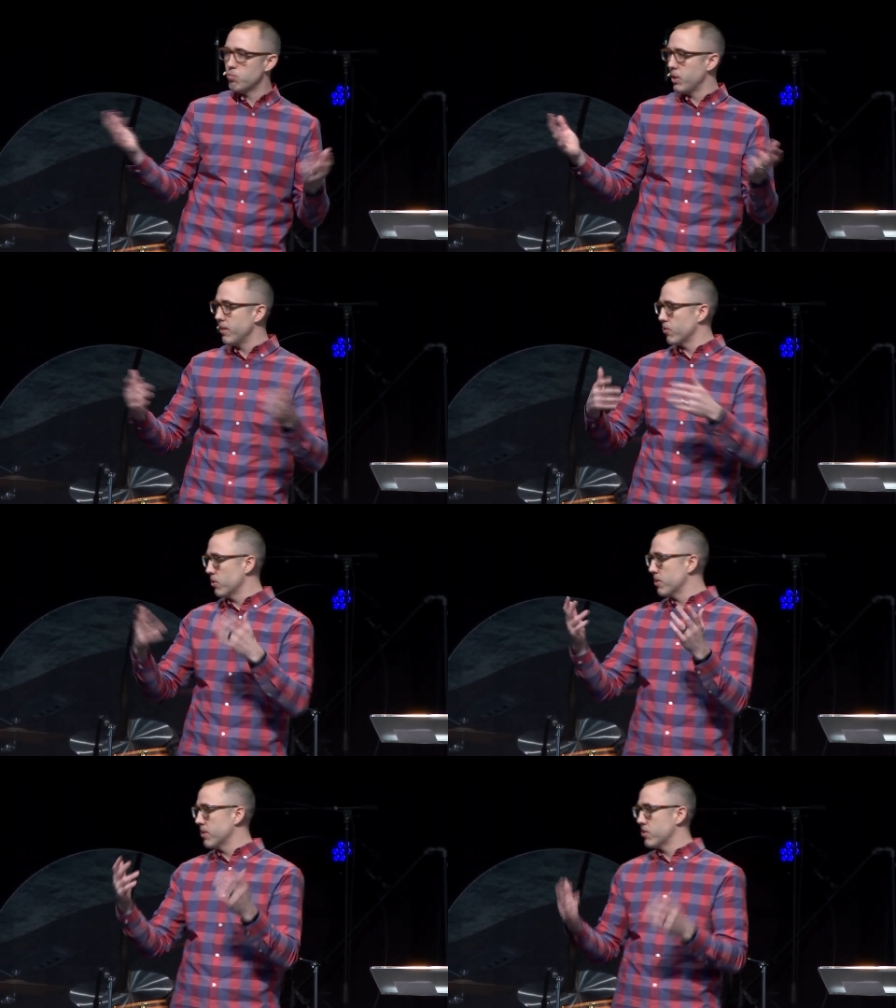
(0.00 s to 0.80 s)

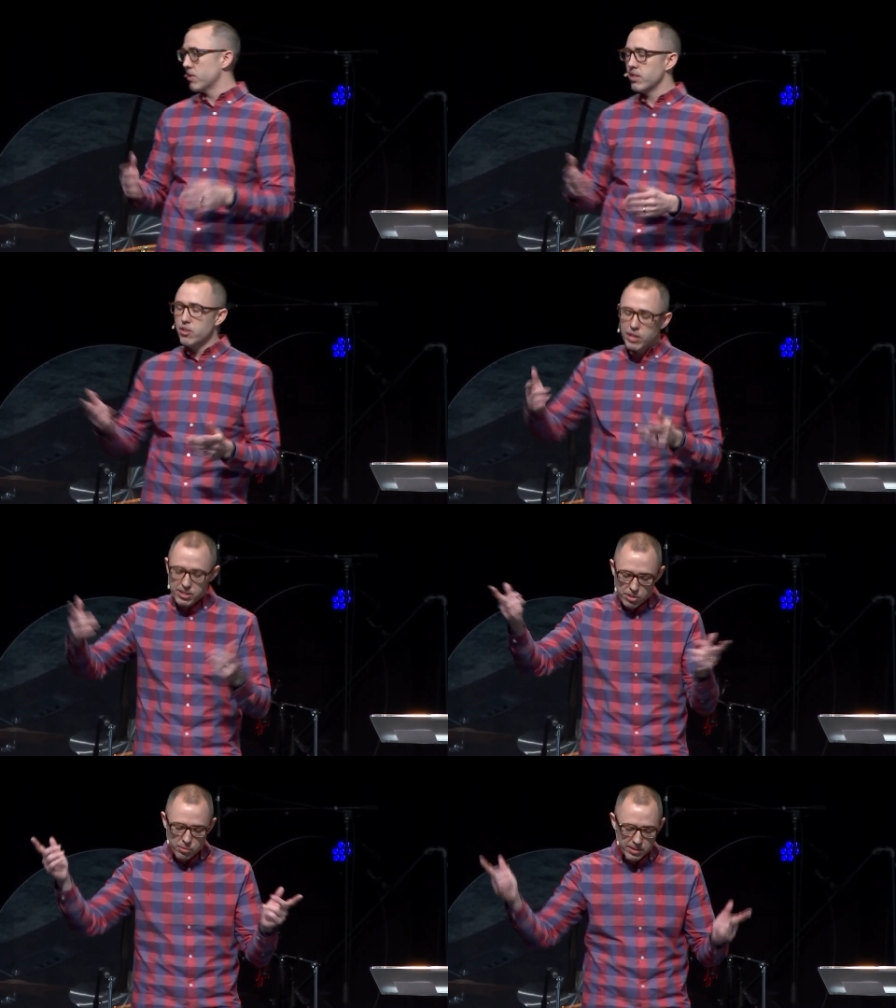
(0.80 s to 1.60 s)
whatever this you
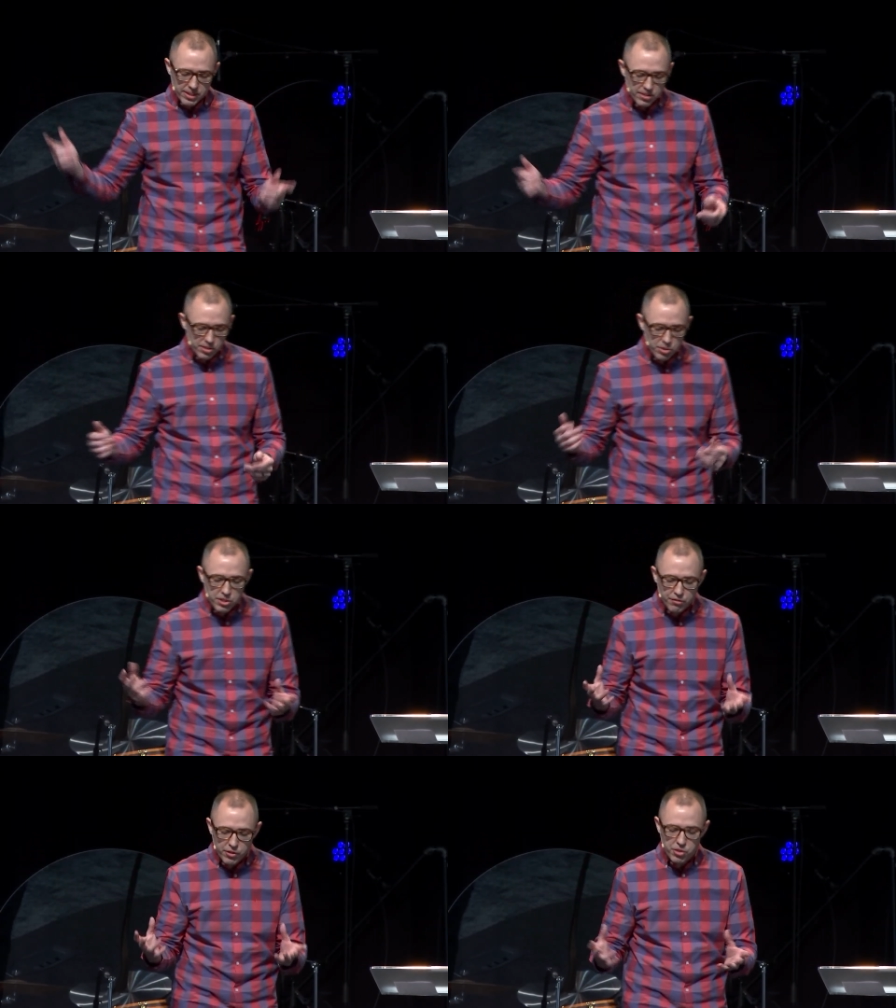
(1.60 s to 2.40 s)
guys know what it is it was a
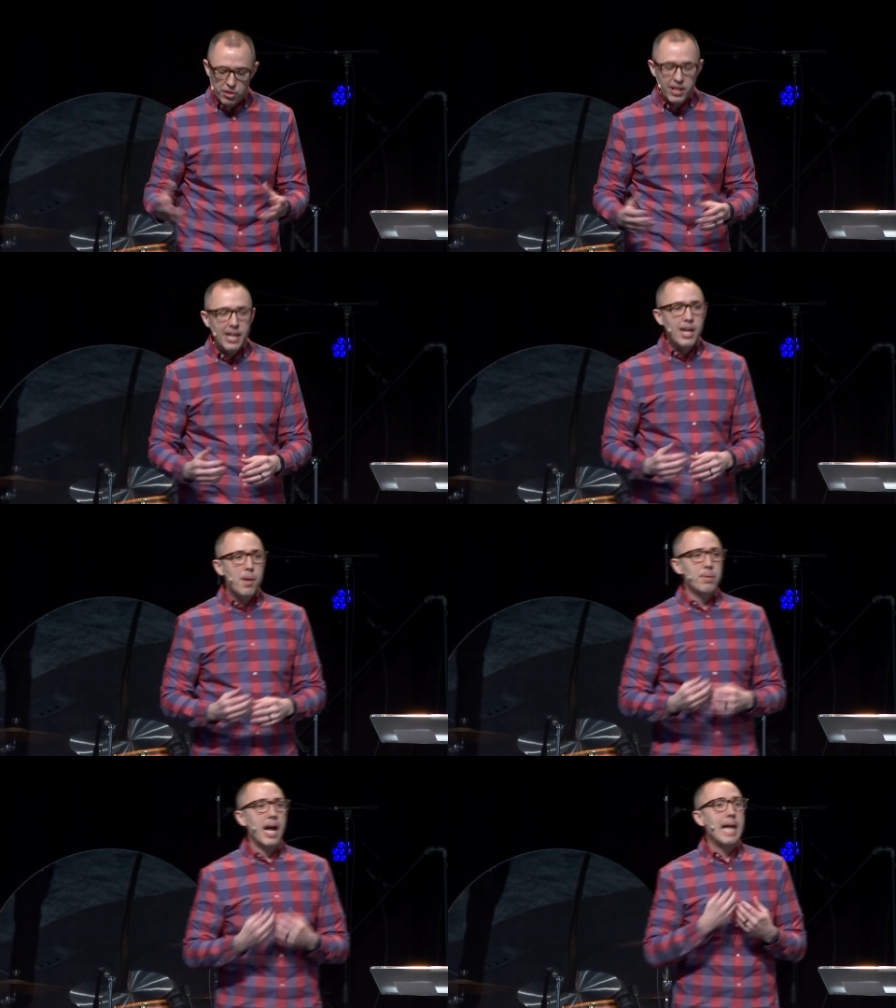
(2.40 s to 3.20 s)
diffuser
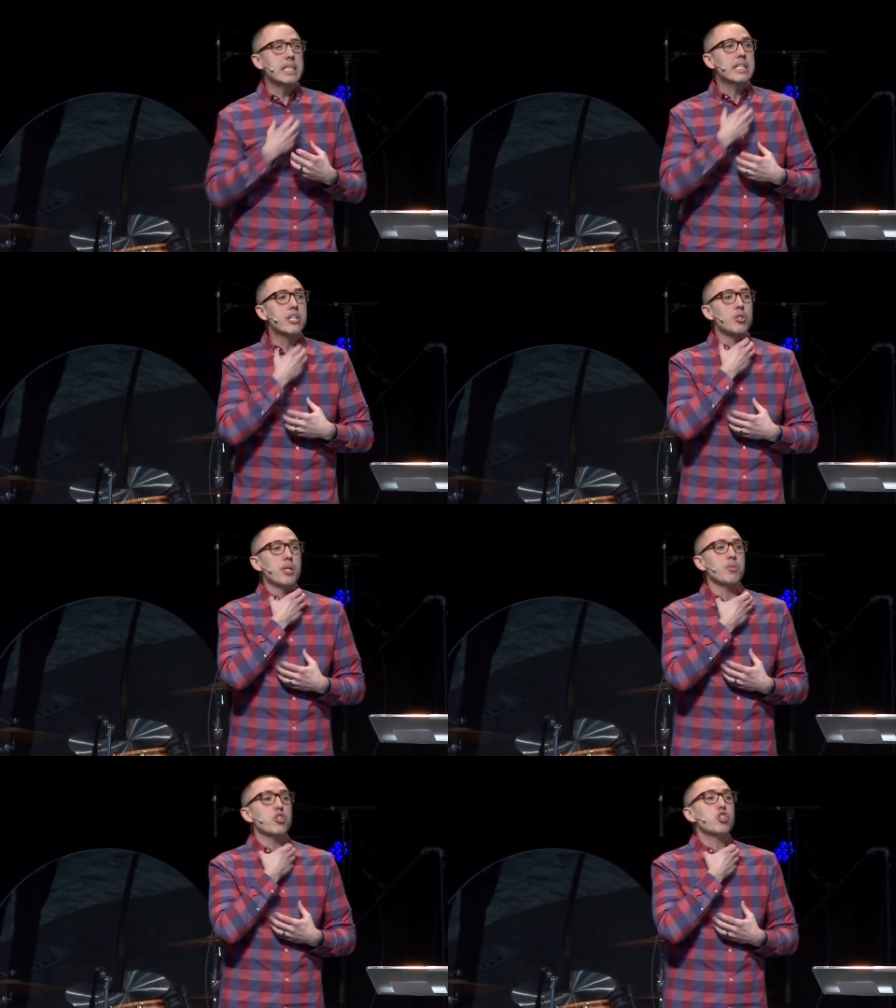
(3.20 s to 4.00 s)
but i
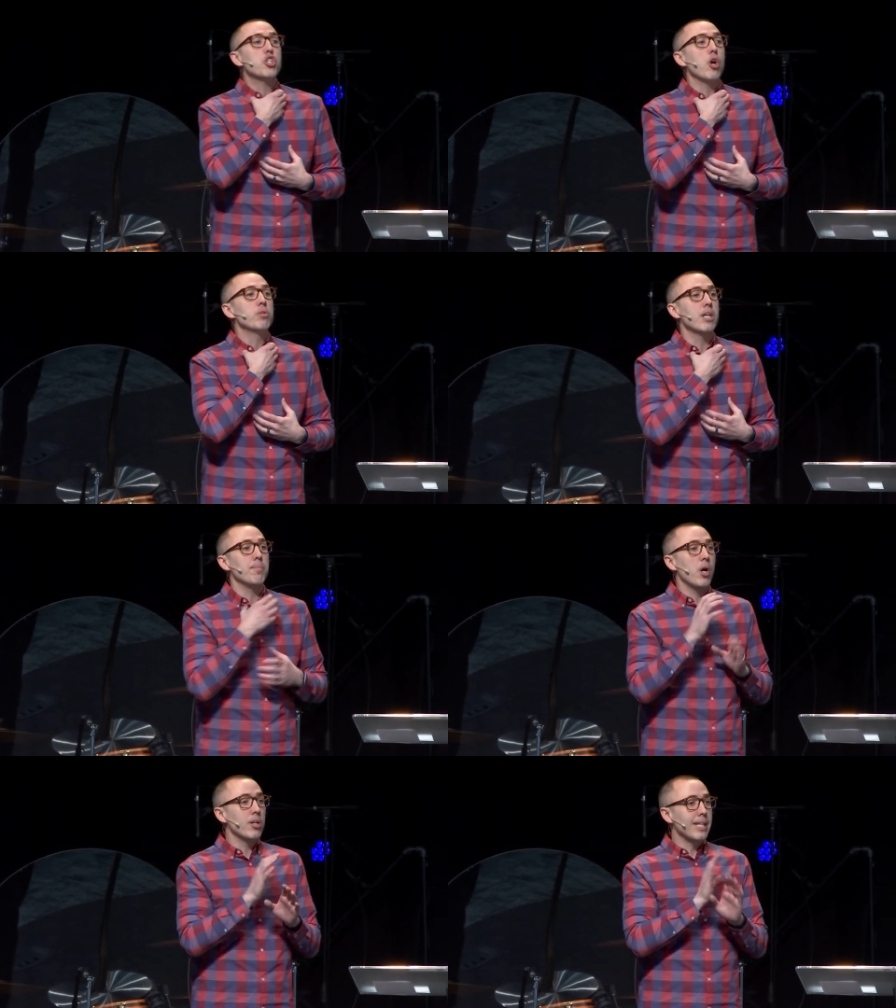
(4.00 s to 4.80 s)
literally was choked
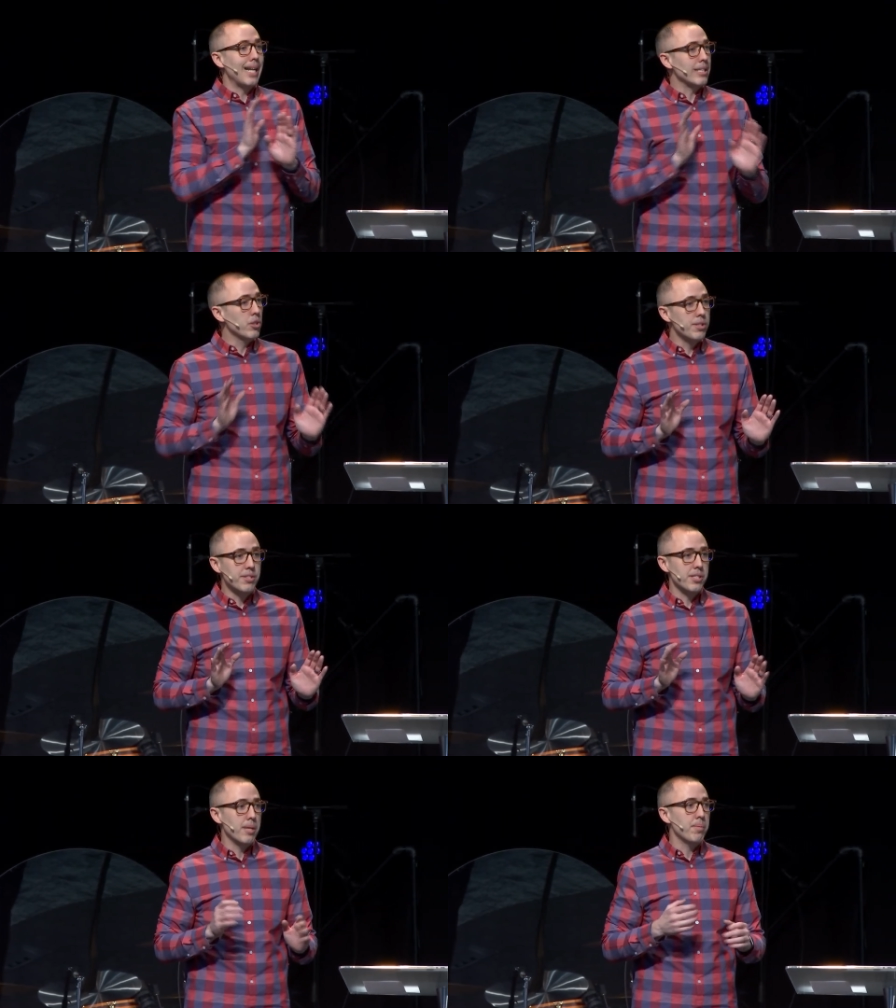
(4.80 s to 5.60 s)
up all night i couldn't
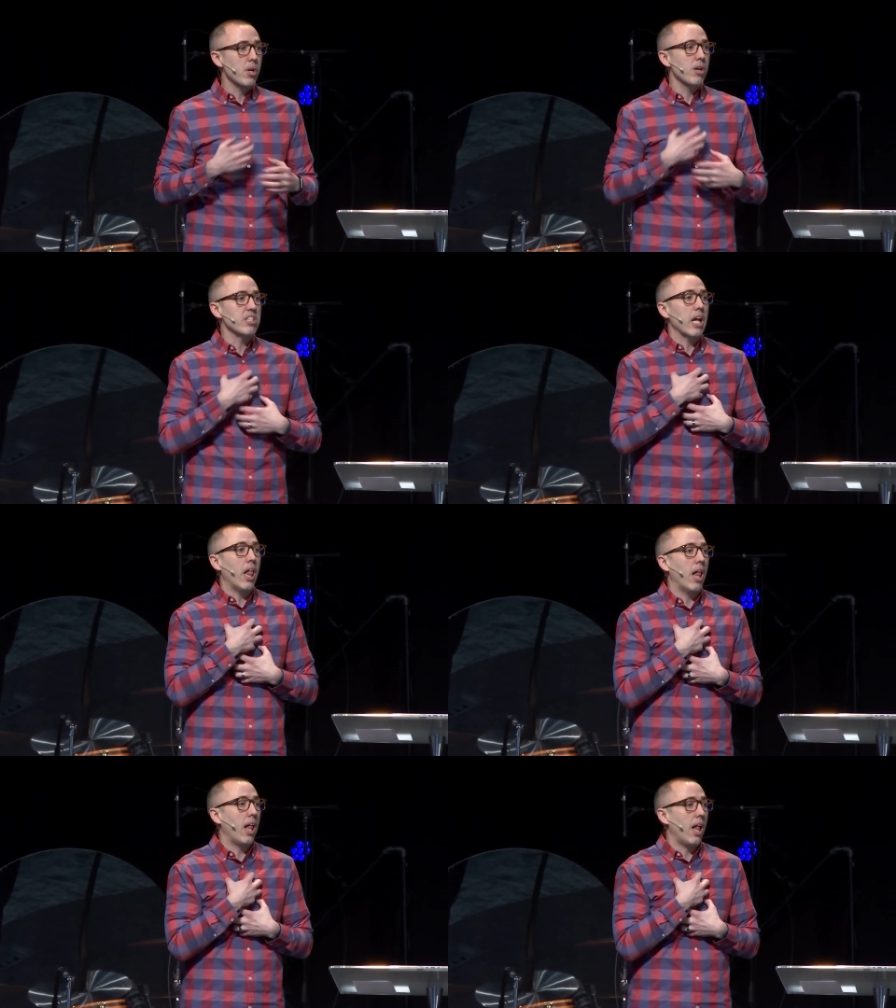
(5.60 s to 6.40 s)
sleep at all i was
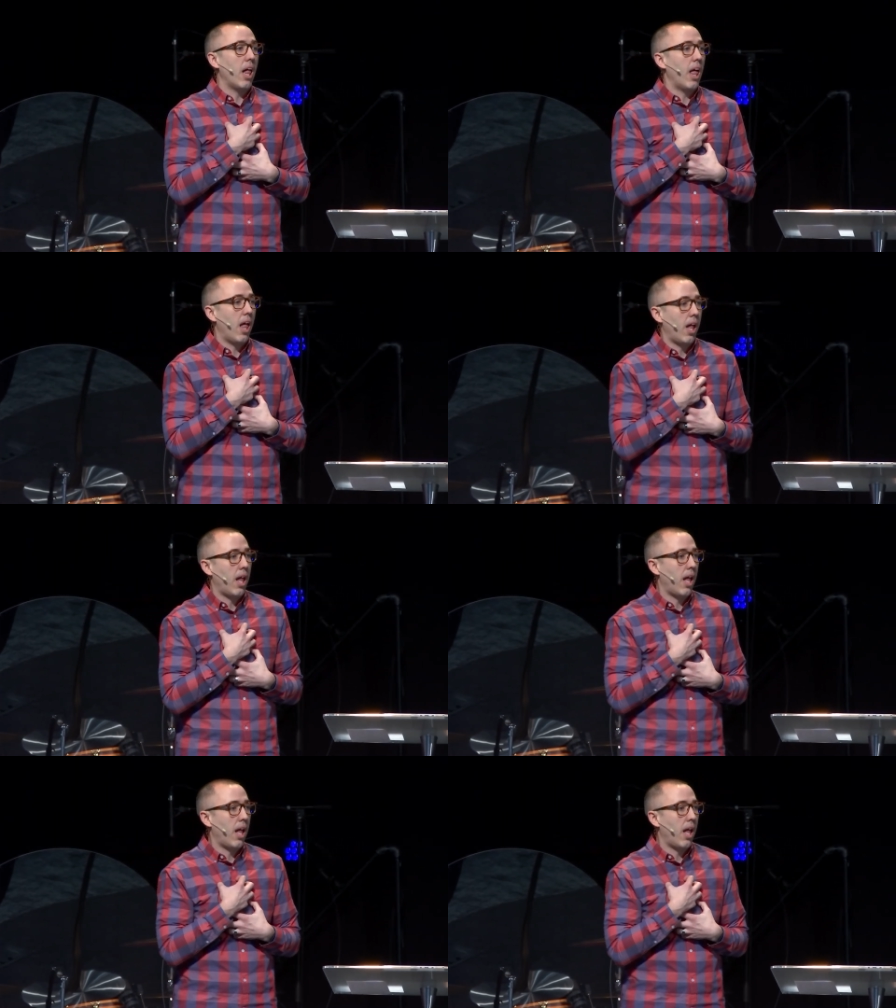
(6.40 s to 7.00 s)
like